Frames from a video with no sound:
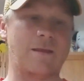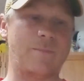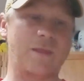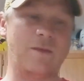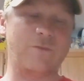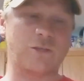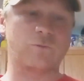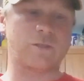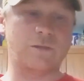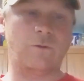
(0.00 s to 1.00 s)
I mean, the fish
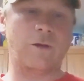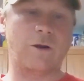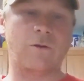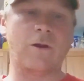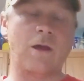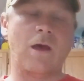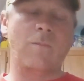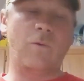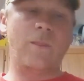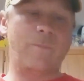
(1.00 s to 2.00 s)
were still there,
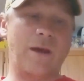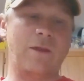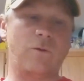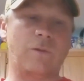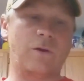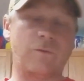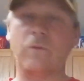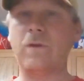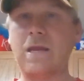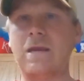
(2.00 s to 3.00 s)
but when the bait are there,
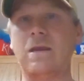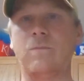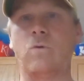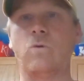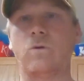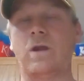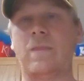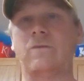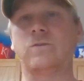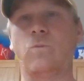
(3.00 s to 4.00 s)
they're eating more,
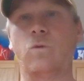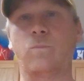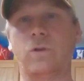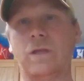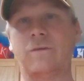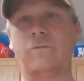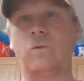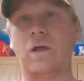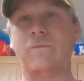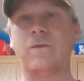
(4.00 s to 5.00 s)
and there's more
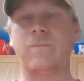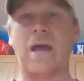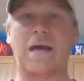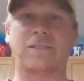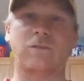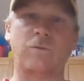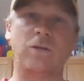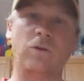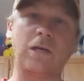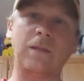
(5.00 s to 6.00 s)
plentiful of the bass. So when
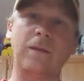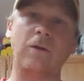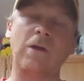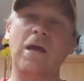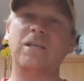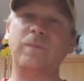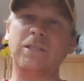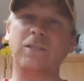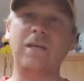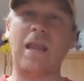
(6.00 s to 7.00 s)
you look in there,
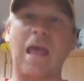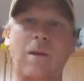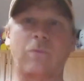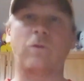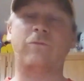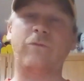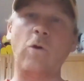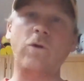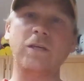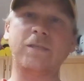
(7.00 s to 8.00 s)
especially in April,
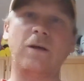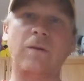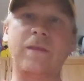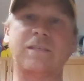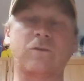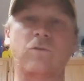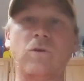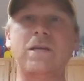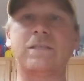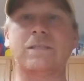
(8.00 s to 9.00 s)
focus on these
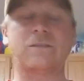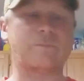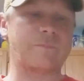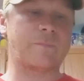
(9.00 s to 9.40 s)
creeks